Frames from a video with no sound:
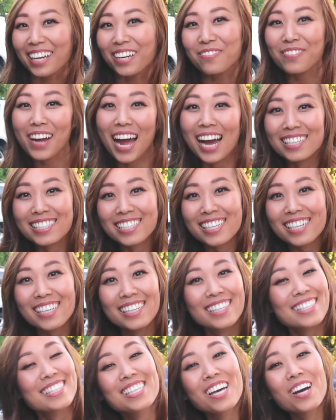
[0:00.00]
your ratchet,
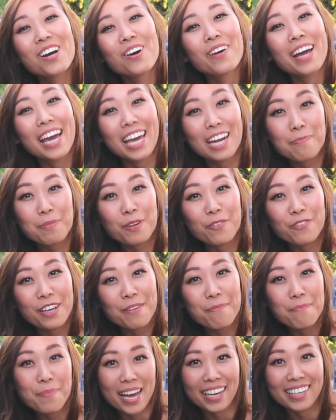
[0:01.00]
so hit up your
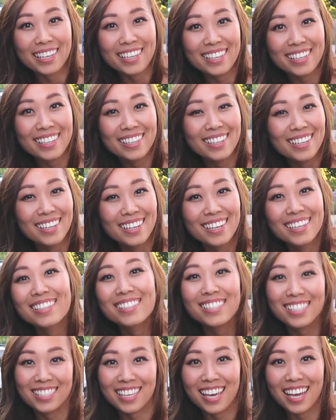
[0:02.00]
friend Becky.
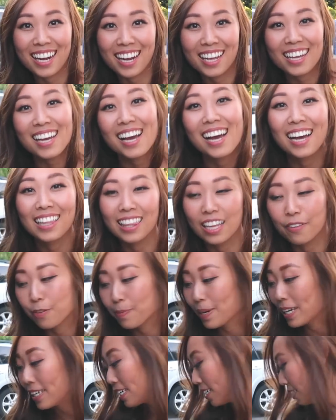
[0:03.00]
Just kidding, I love you,
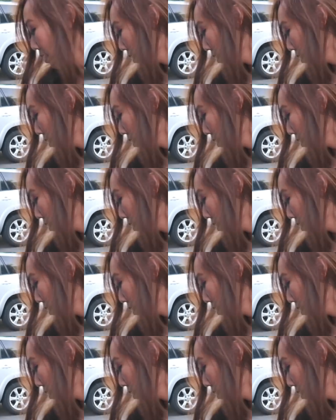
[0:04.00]
Becky.